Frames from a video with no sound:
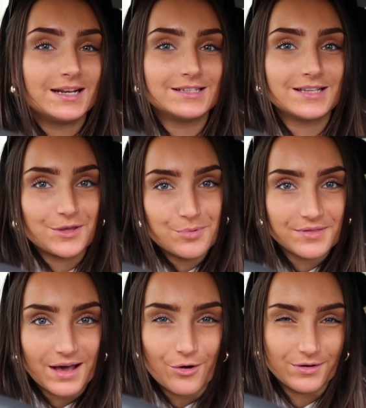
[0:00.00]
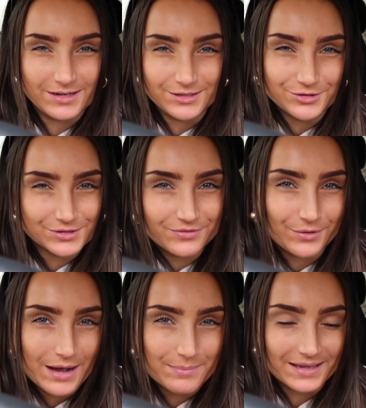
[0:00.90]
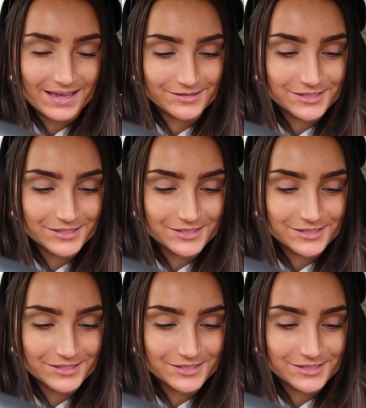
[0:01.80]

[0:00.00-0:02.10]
it's like you put that on and you just feel happy again.